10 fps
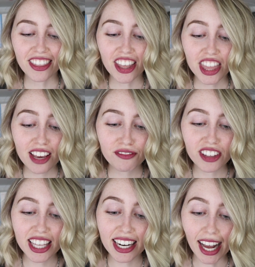And the theme for
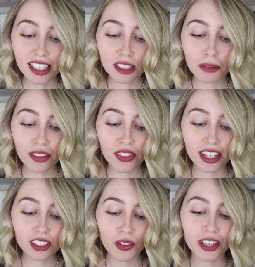the next month
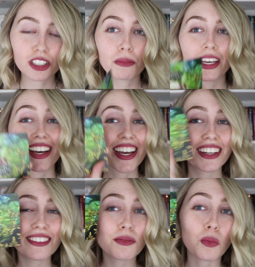is going to be
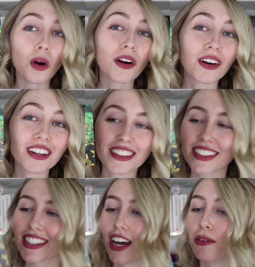Hidden
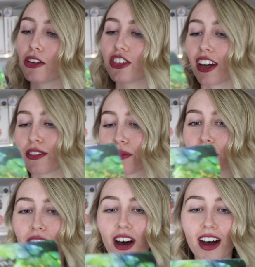Worlds, which sounds
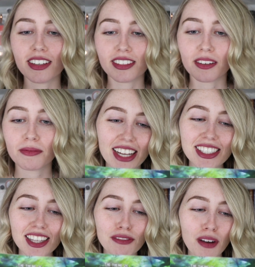really awesome.
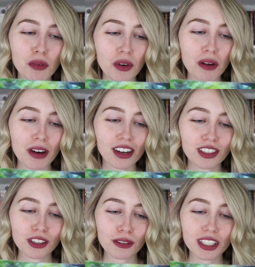Inside the February
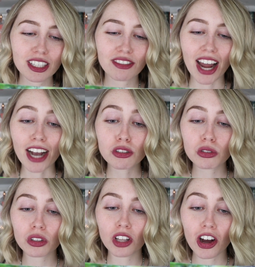box, you'll receive an
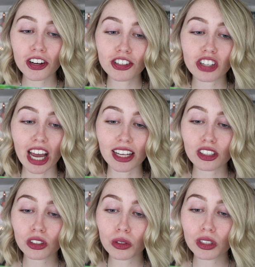extra large and
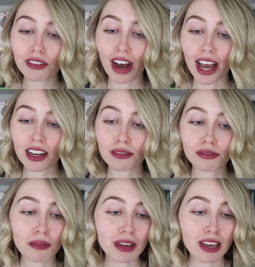exclusive item
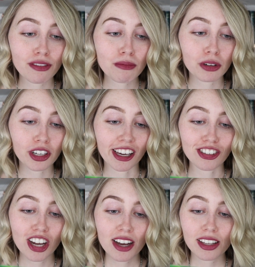from Evie
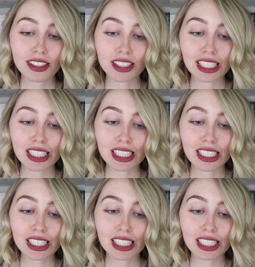Bookish. This is